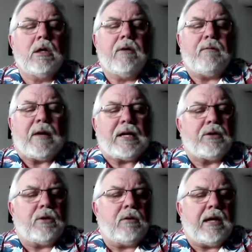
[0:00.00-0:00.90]

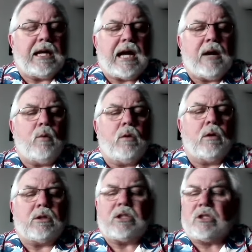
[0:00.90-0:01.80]
vendor, and I
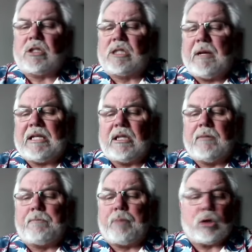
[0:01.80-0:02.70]
will speak to
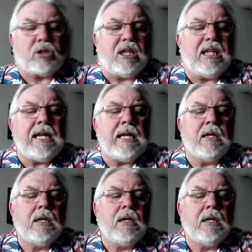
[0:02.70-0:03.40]
them personally.